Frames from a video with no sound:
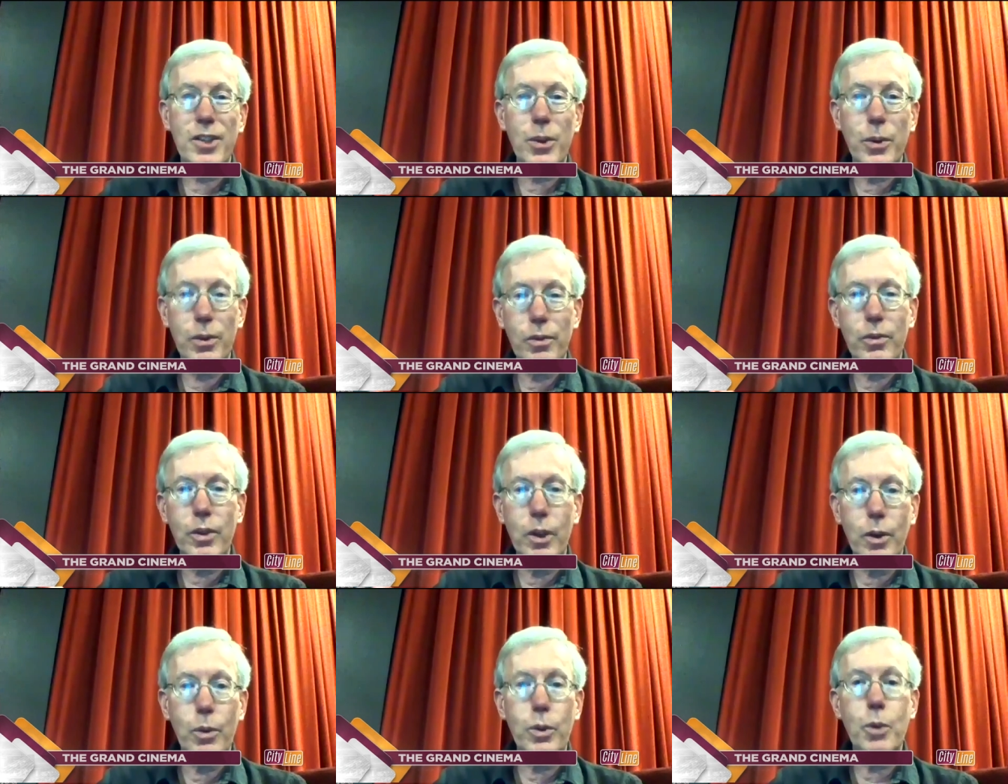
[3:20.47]
So
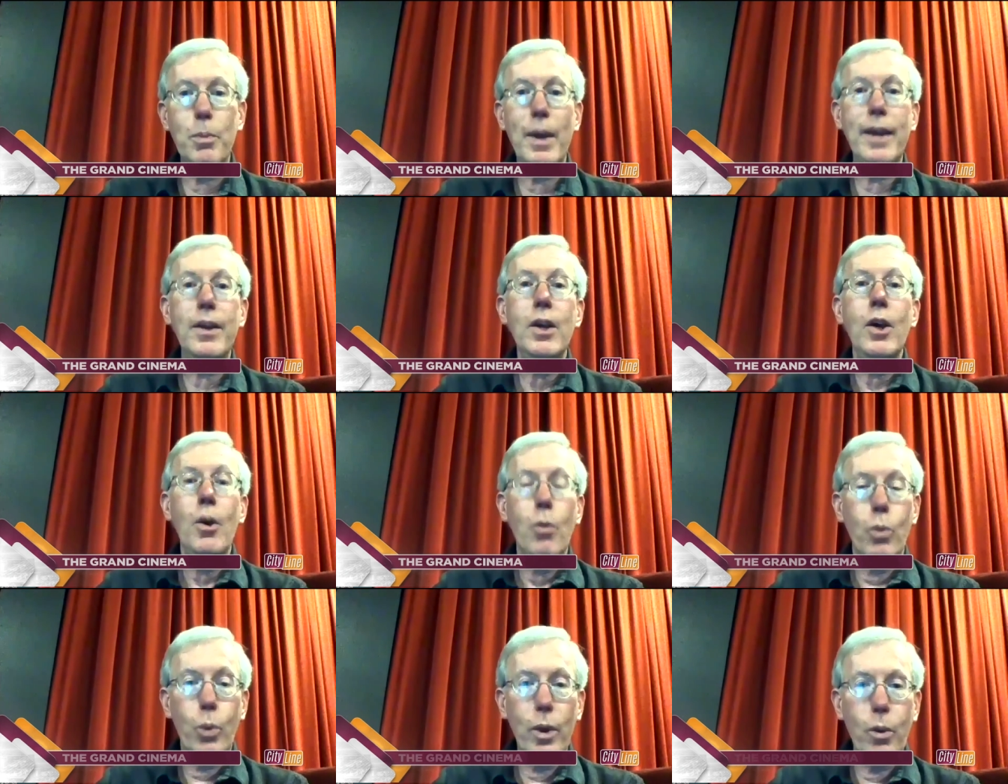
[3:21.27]
you know you may
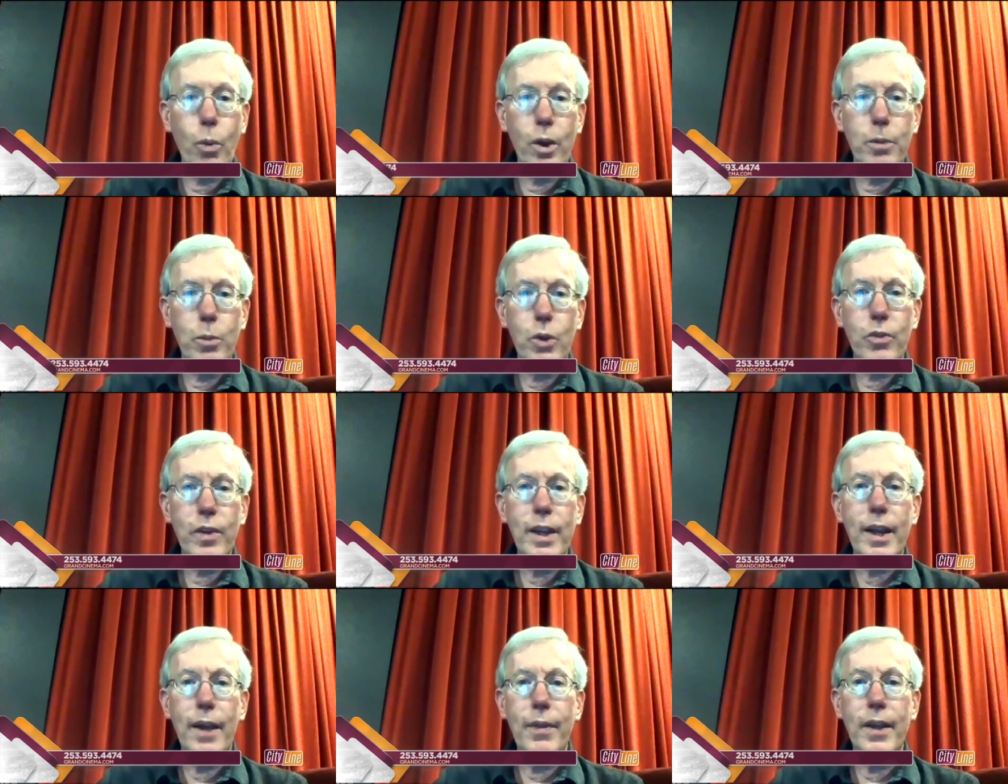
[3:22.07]
rent one
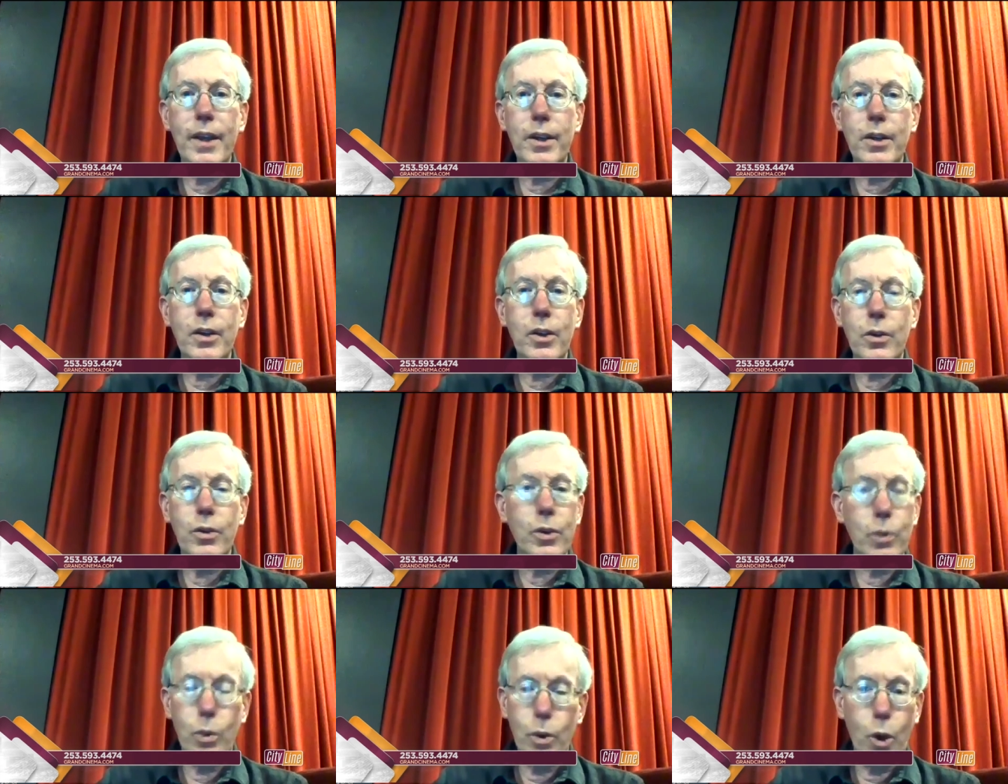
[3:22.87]
movie and then you,
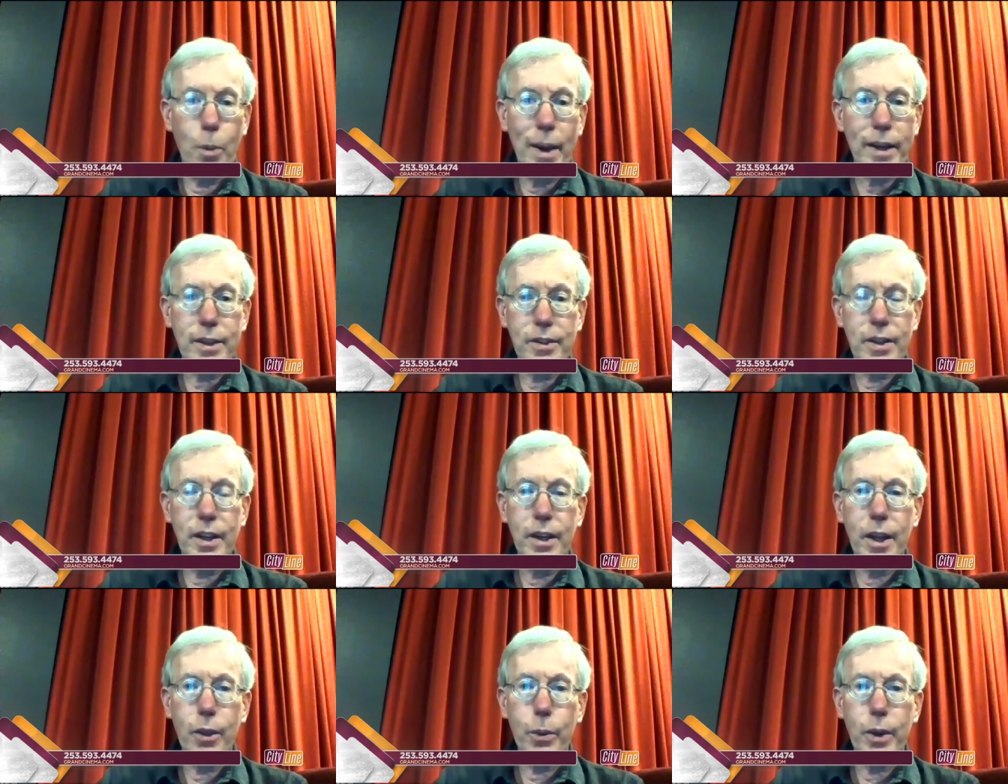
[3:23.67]
you, go back to see
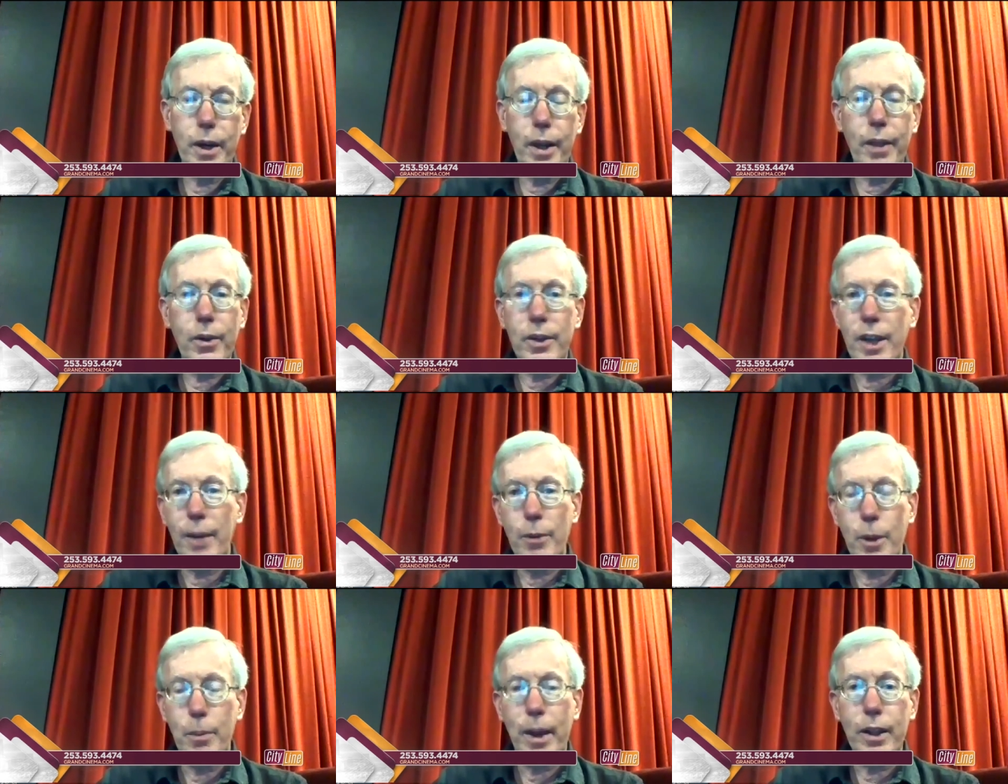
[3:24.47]
another one another time
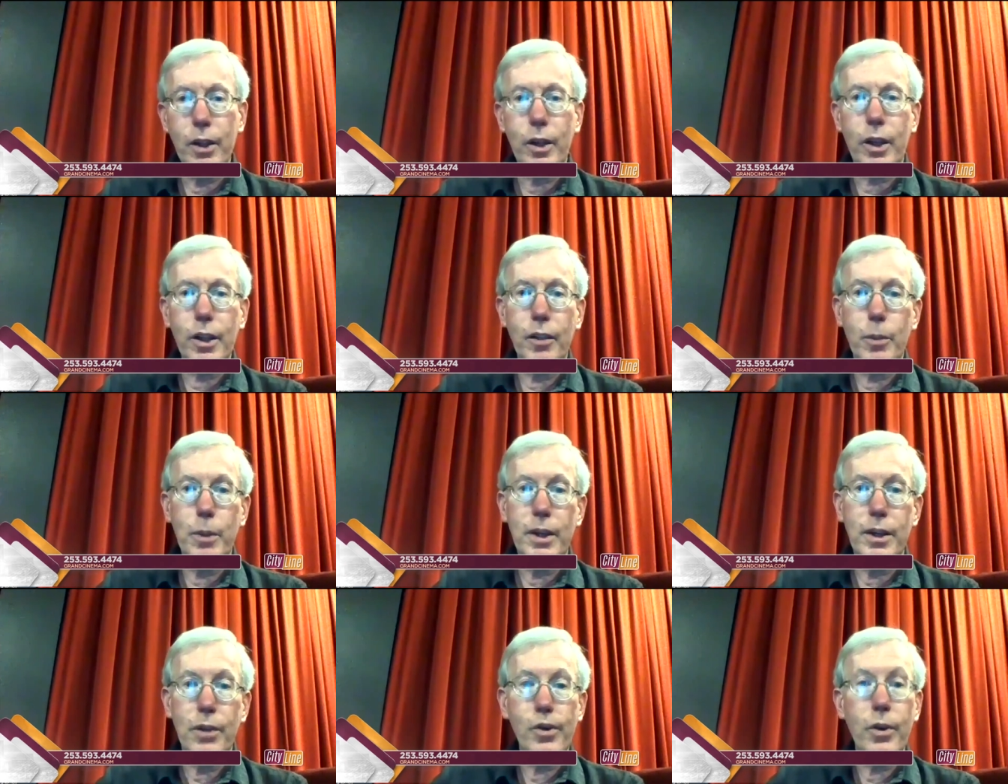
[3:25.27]
and it might look a little
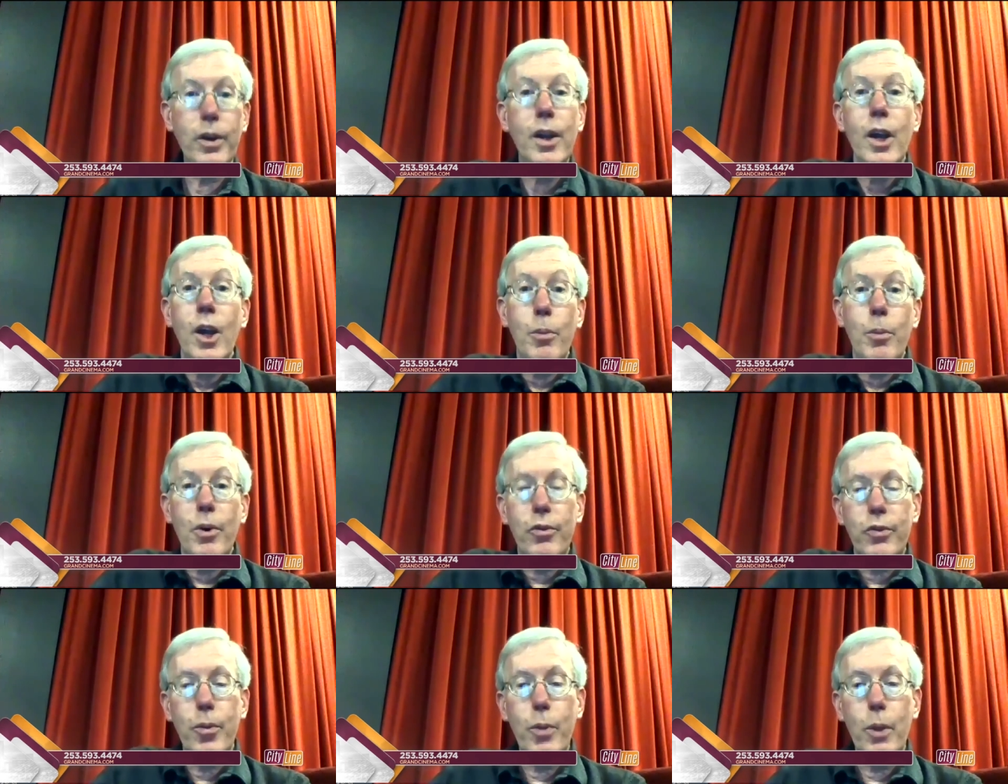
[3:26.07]
bit different
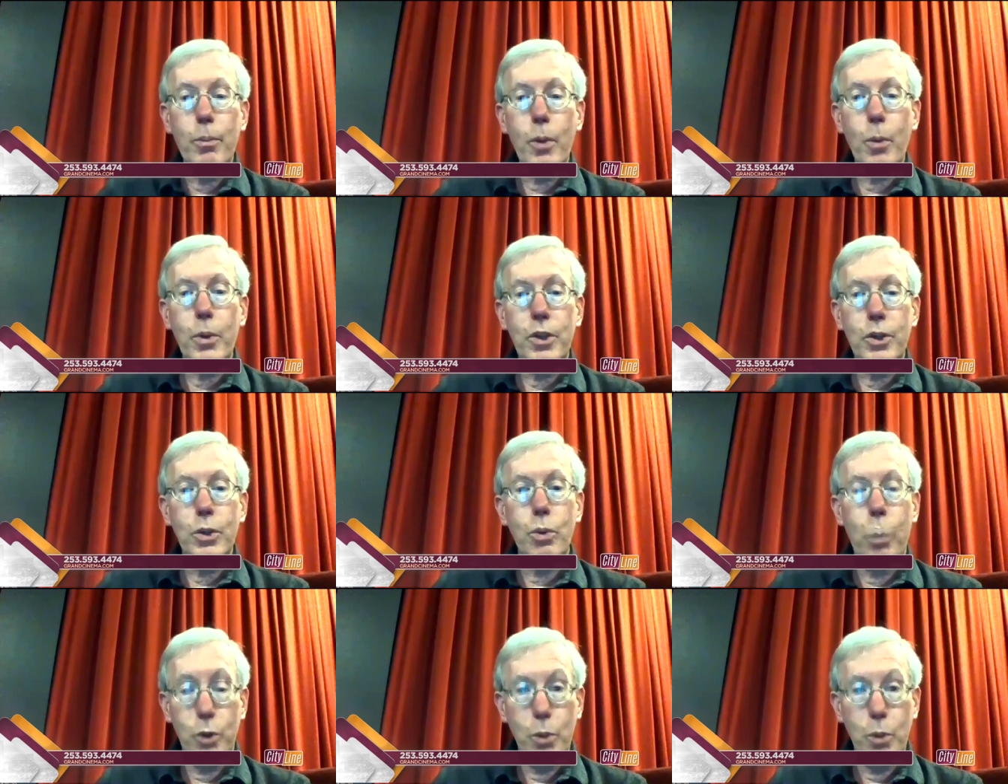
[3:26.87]
but from the moment
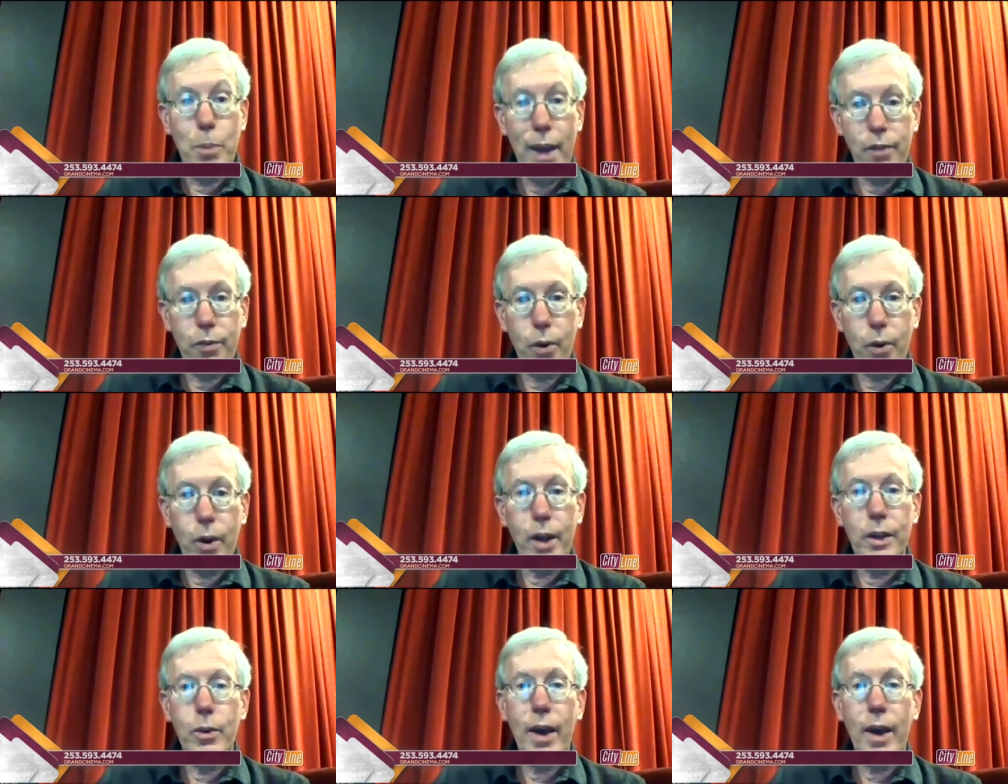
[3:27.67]
you you pay for
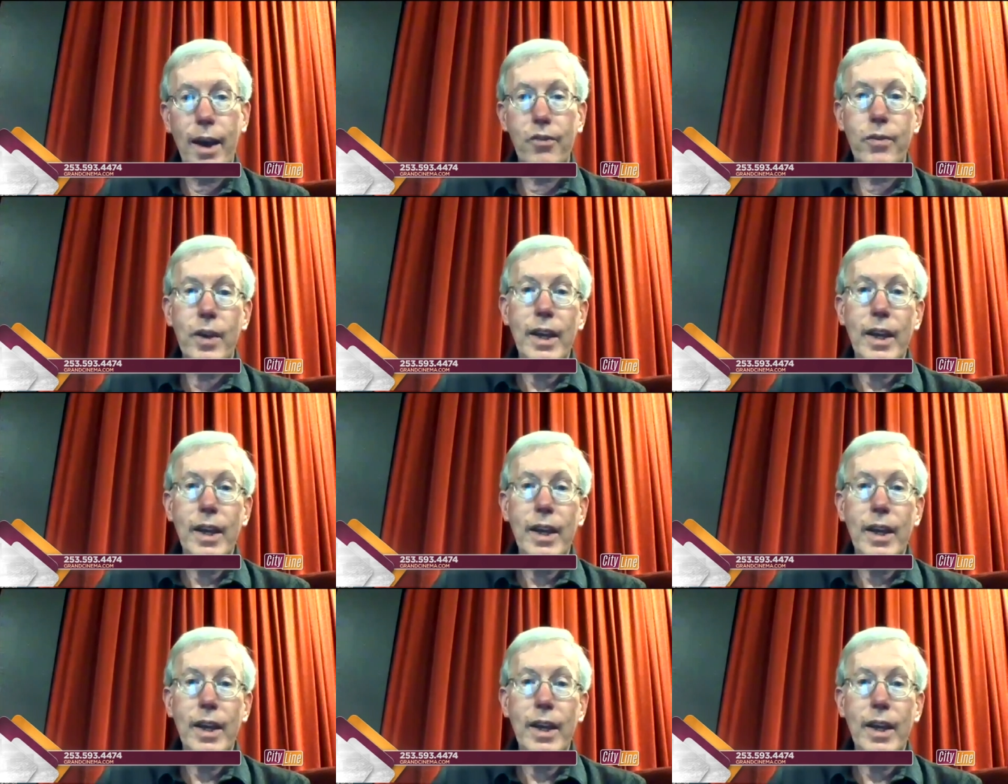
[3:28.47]
it you have